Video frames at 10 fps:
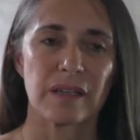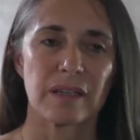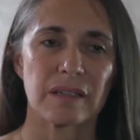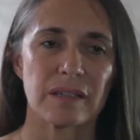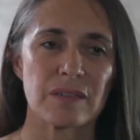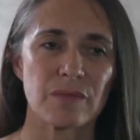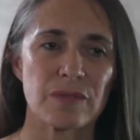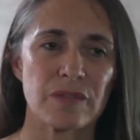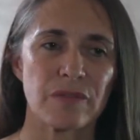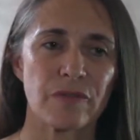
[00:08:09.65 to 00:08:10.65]
and this
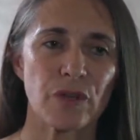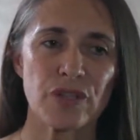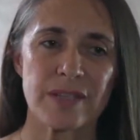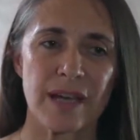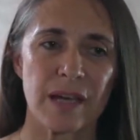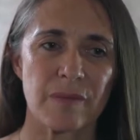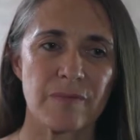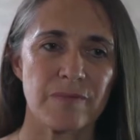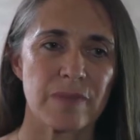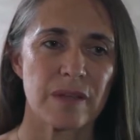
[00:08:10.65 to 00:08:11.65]
was the first
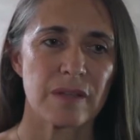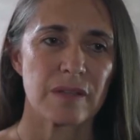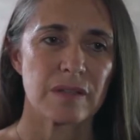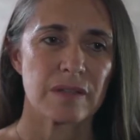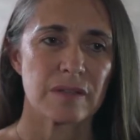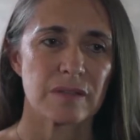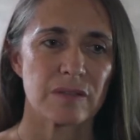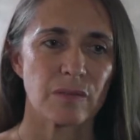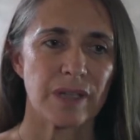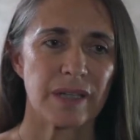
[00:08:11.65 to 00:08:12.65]
time when